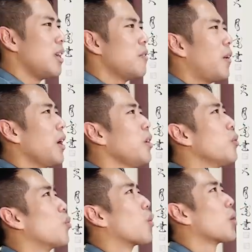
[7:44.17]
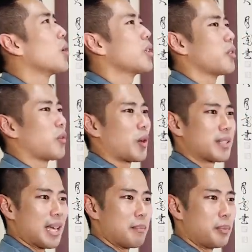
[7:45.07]
If I were to, for
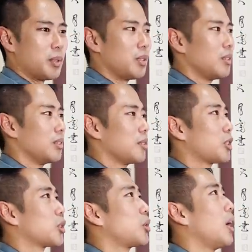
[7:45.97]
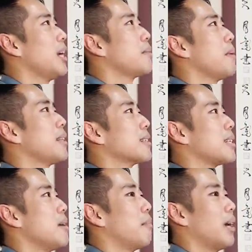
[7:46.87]
example, try to make this hit my